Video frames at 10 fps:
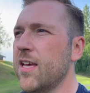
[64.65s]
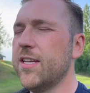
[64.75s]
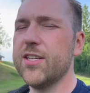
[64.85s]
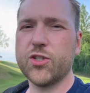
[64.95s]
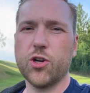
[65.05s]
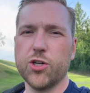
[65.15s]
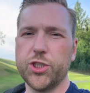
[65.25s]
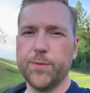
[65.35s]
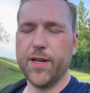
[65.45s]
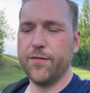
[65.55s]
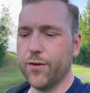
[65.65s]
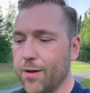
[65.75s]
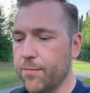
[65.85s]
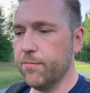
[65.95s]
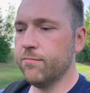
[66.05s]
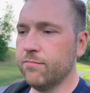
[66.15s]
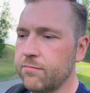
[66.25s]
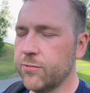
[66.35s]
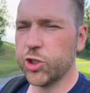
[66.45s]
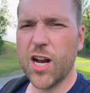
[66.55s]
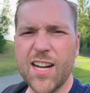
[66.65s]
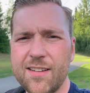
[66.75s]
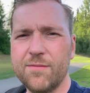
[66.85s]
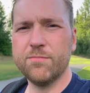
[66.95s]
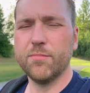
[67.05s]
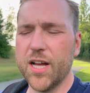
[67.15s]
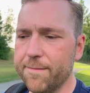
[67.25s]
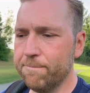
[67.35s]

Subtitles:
discouraged me from trying it, but